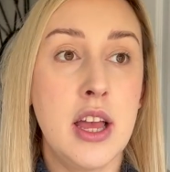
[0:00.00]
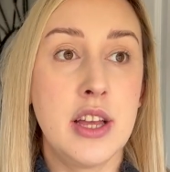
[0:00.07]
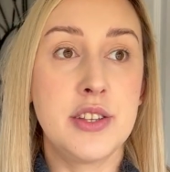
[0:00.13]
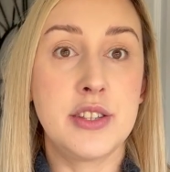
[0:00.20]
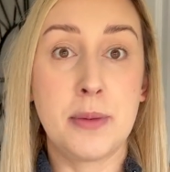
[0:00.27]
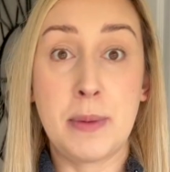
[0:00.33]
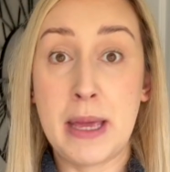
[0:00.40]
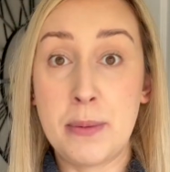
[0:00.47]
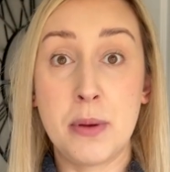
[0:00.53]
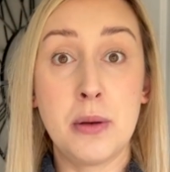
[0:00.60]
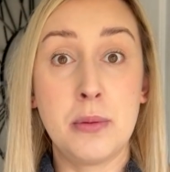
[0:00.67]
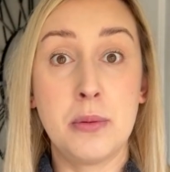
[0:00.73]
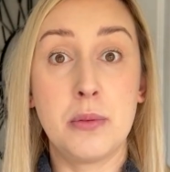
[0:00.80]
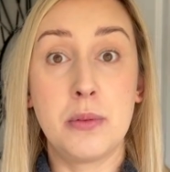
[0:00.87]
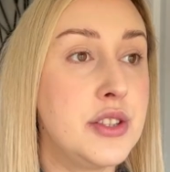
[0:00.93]
So
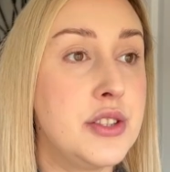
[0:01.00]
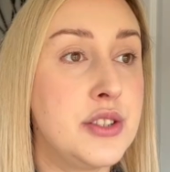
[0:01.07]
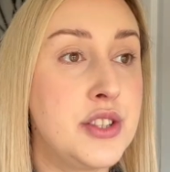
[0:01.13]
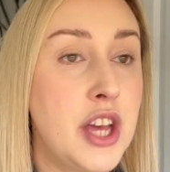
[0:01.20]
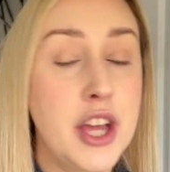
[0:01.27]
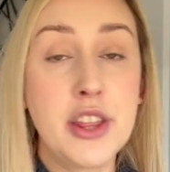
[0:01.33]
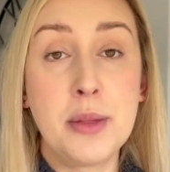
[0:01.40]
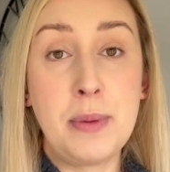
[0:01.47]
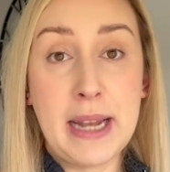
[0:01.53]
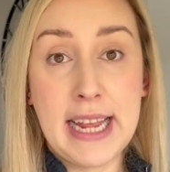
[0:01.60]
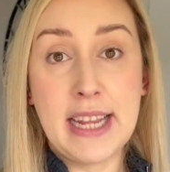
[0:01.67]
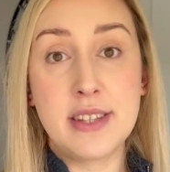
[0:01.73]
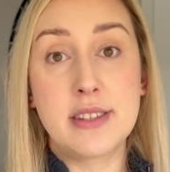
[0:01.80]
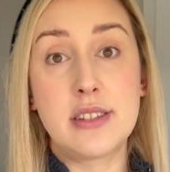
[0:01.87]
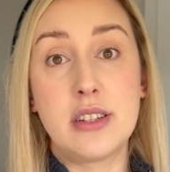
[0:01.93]
the
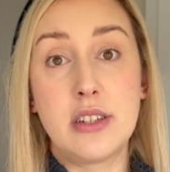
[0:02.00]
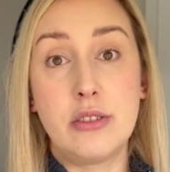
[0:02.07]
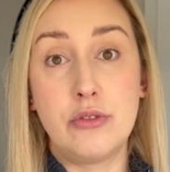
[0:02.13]
police